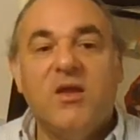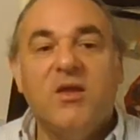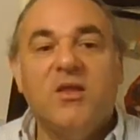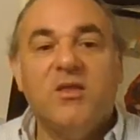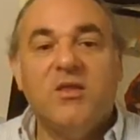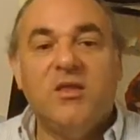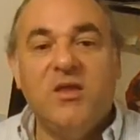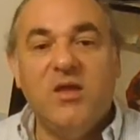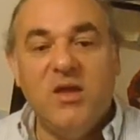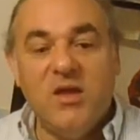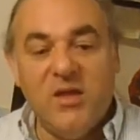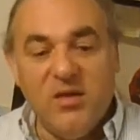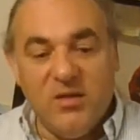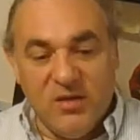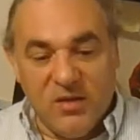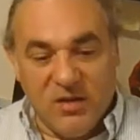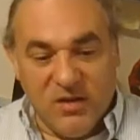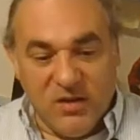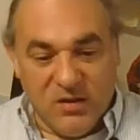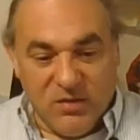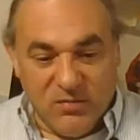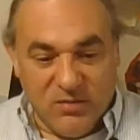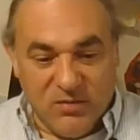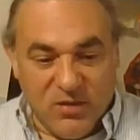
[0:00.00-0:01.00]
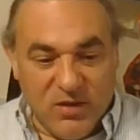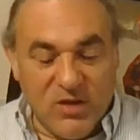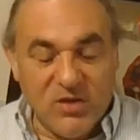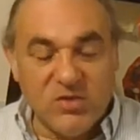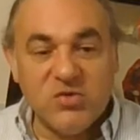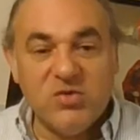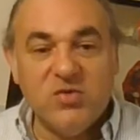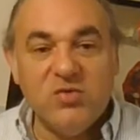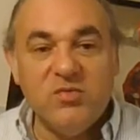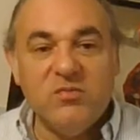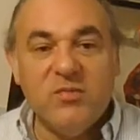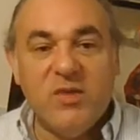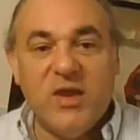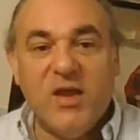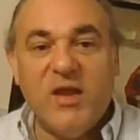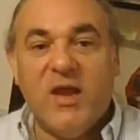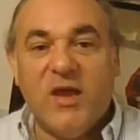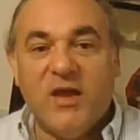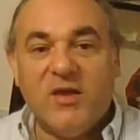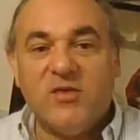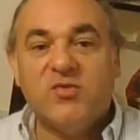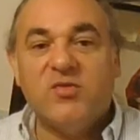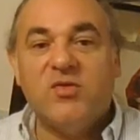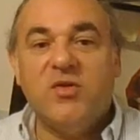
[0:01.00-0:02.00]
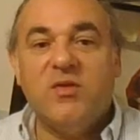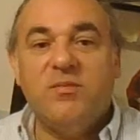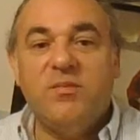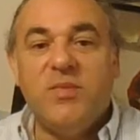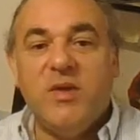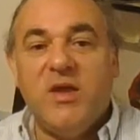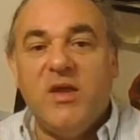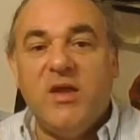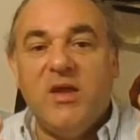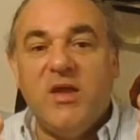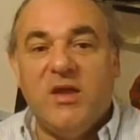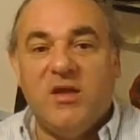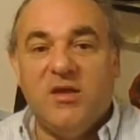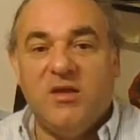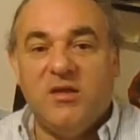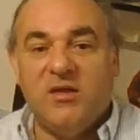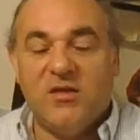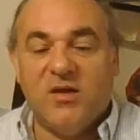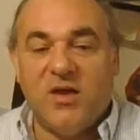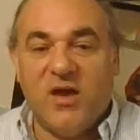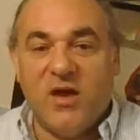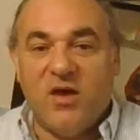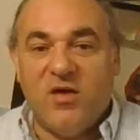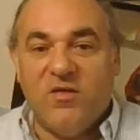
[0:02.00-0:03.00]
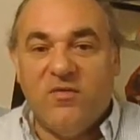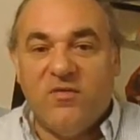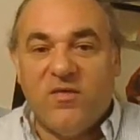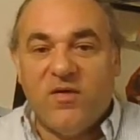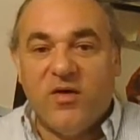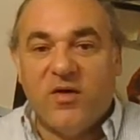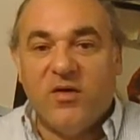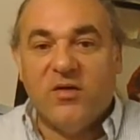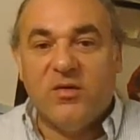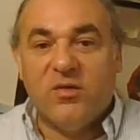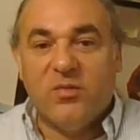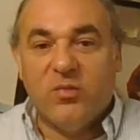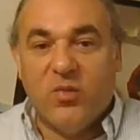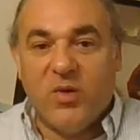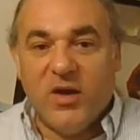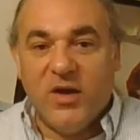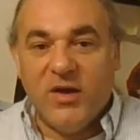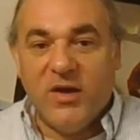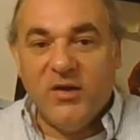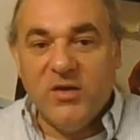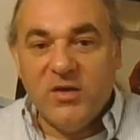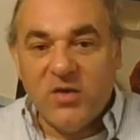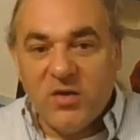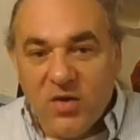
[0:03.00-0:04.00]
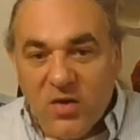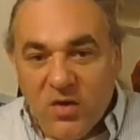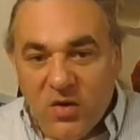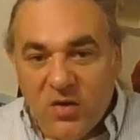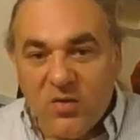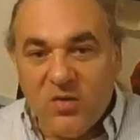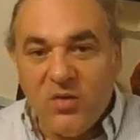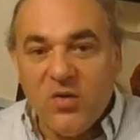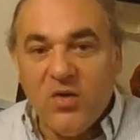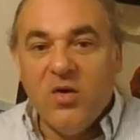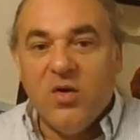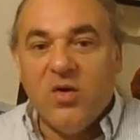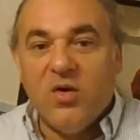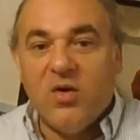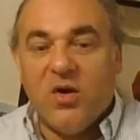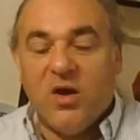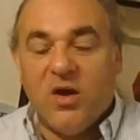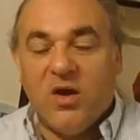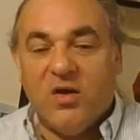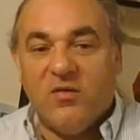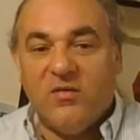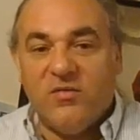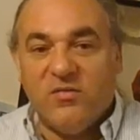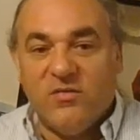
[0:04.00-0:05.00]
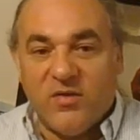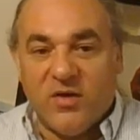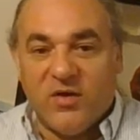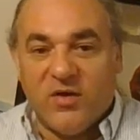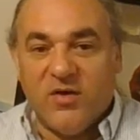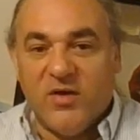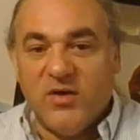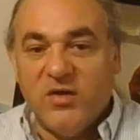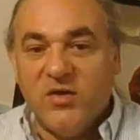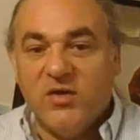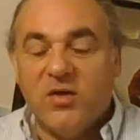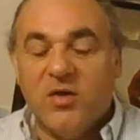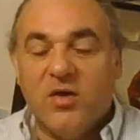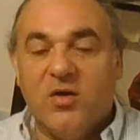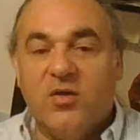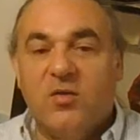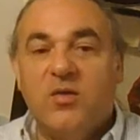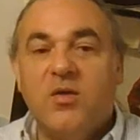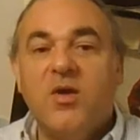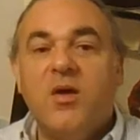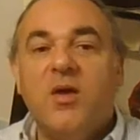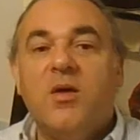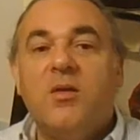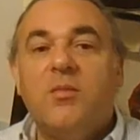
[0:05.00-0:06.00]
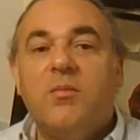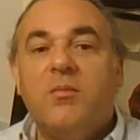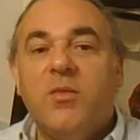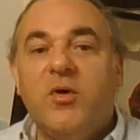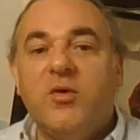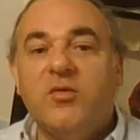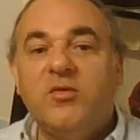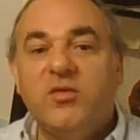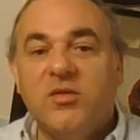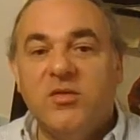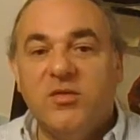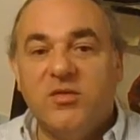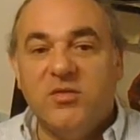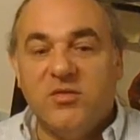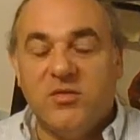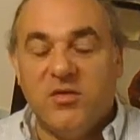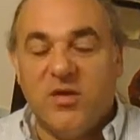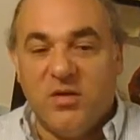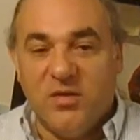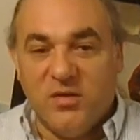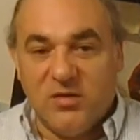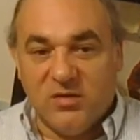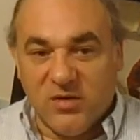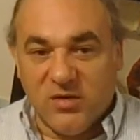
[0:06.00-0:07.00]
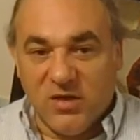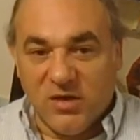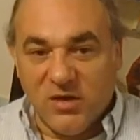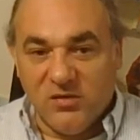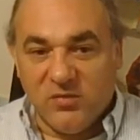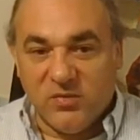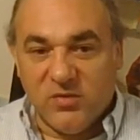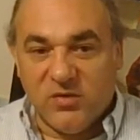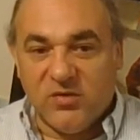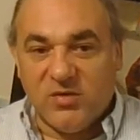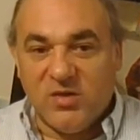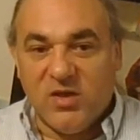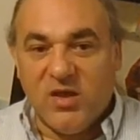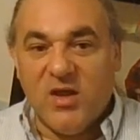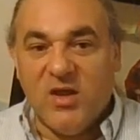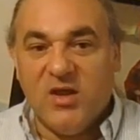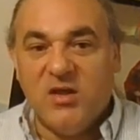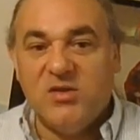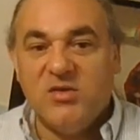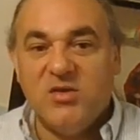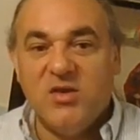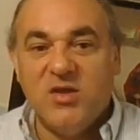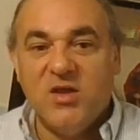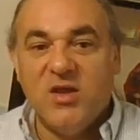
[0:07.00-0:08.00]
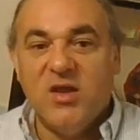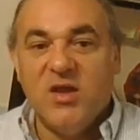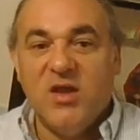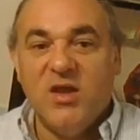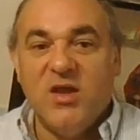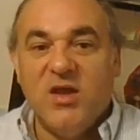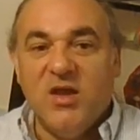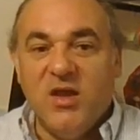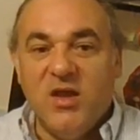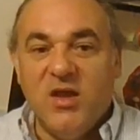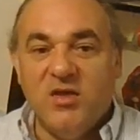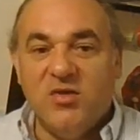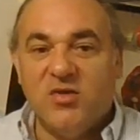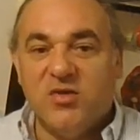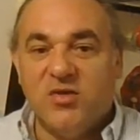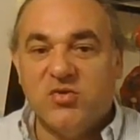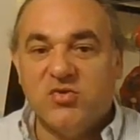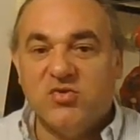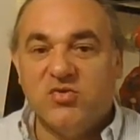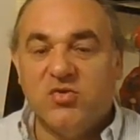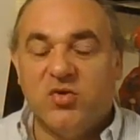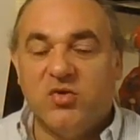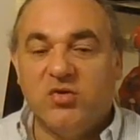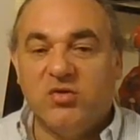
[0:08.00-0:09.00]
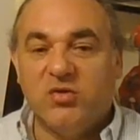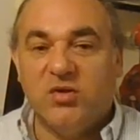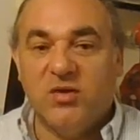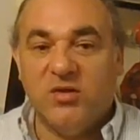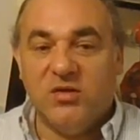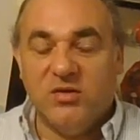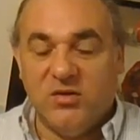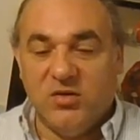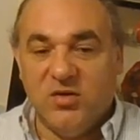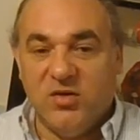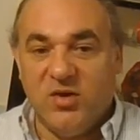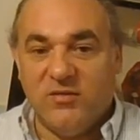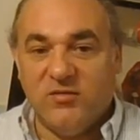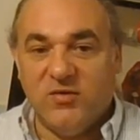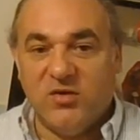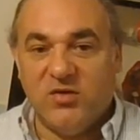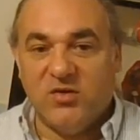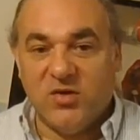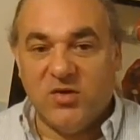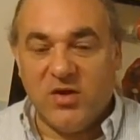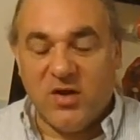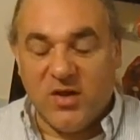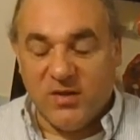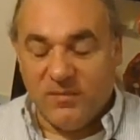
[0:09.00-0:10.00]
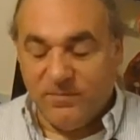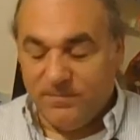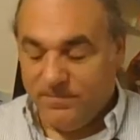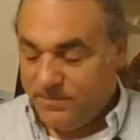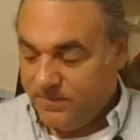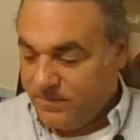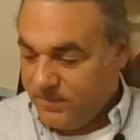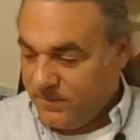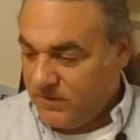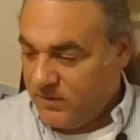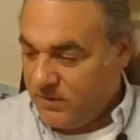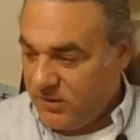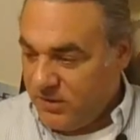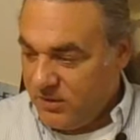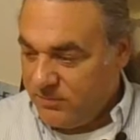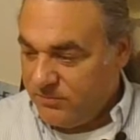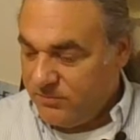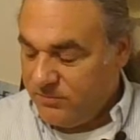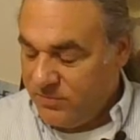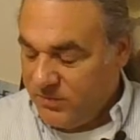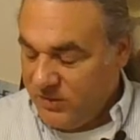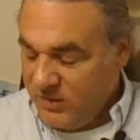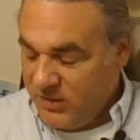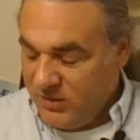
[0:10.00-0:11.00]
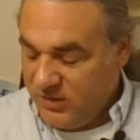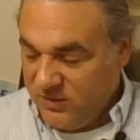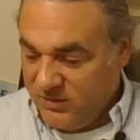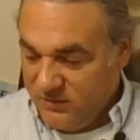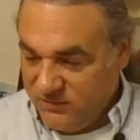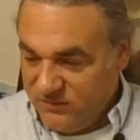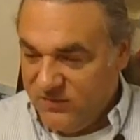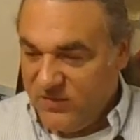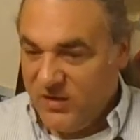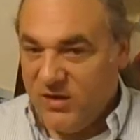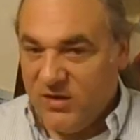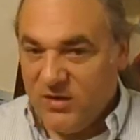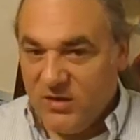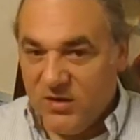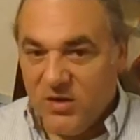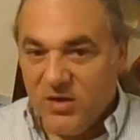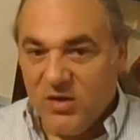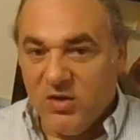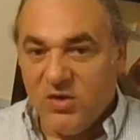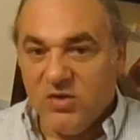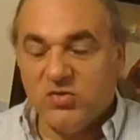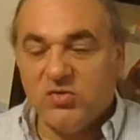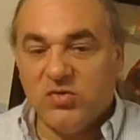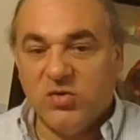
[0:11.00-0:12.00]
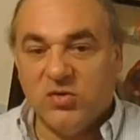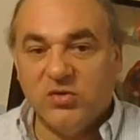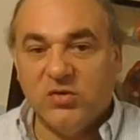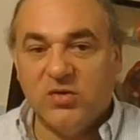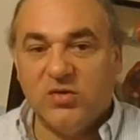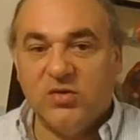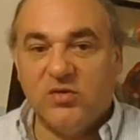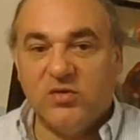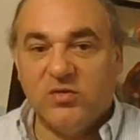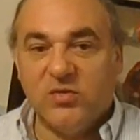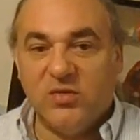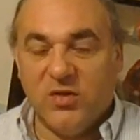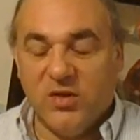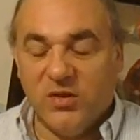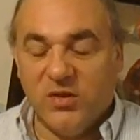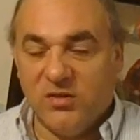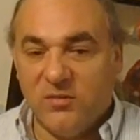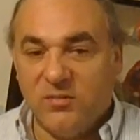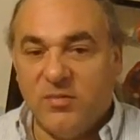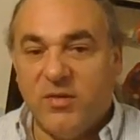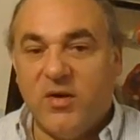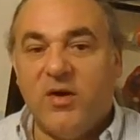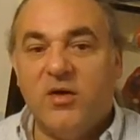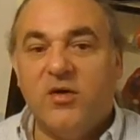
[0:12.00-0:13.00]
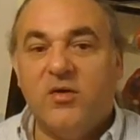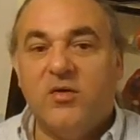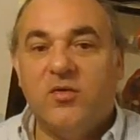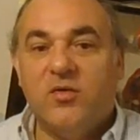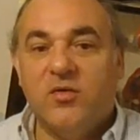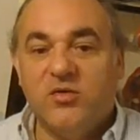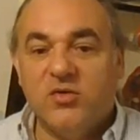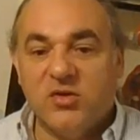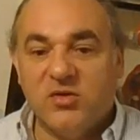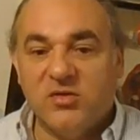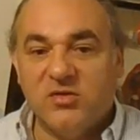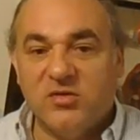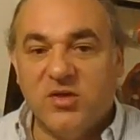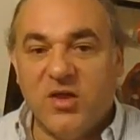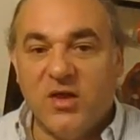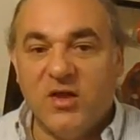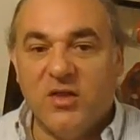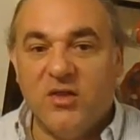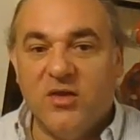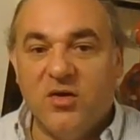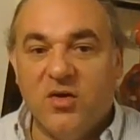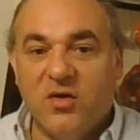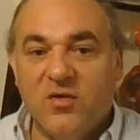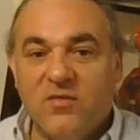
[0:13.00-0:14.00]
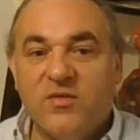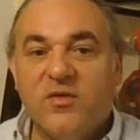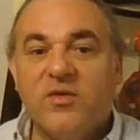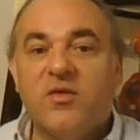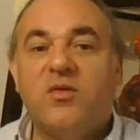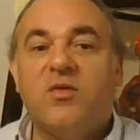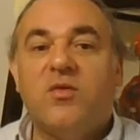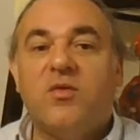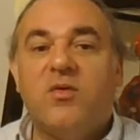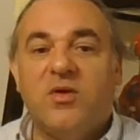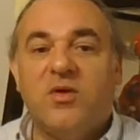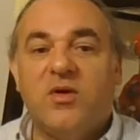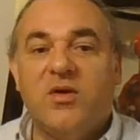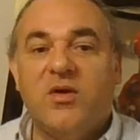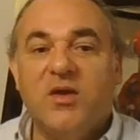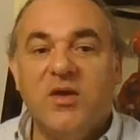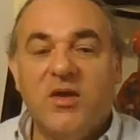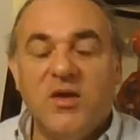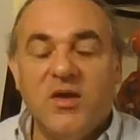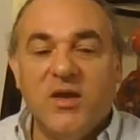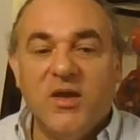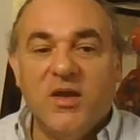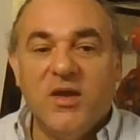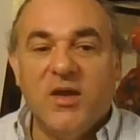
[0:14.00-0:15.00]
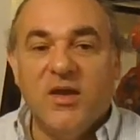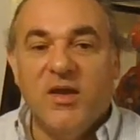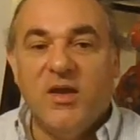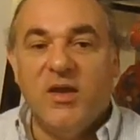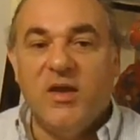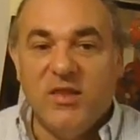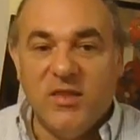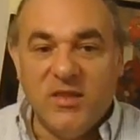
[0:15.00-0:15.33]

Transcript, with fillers: The issue may actually be in how far wide you go or how far in you go. Most of those studies were saying either short to have your uh, hip, the feet, shoulder length apart or just slightly over, or in